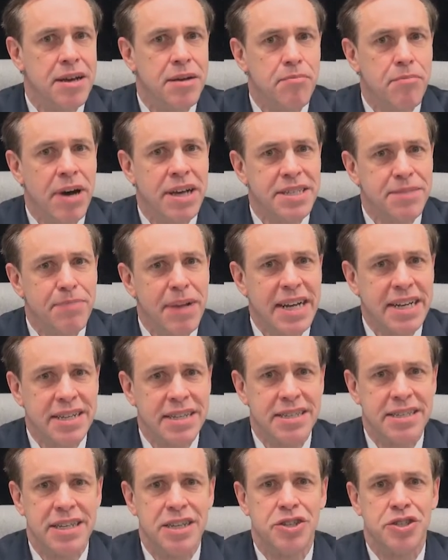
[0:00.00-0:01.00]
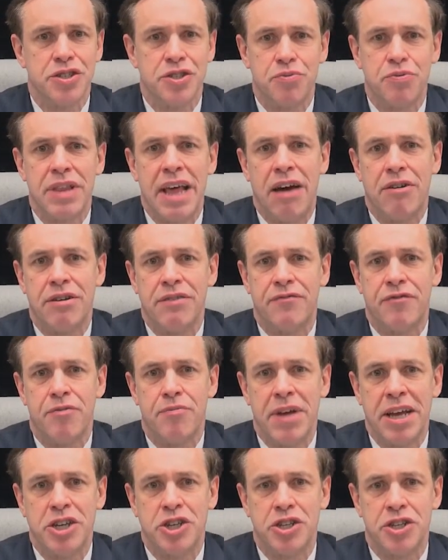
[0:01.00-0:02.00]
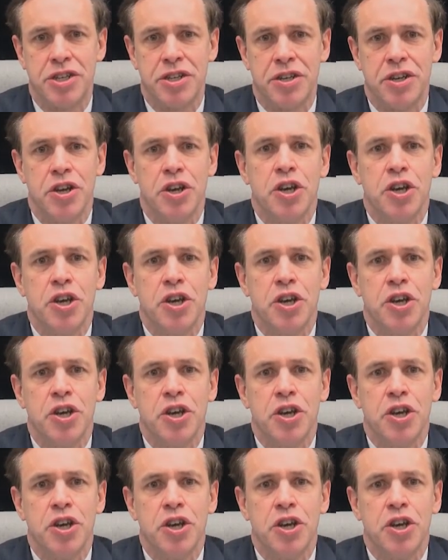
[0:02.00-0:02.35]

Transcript: must make decisions without information.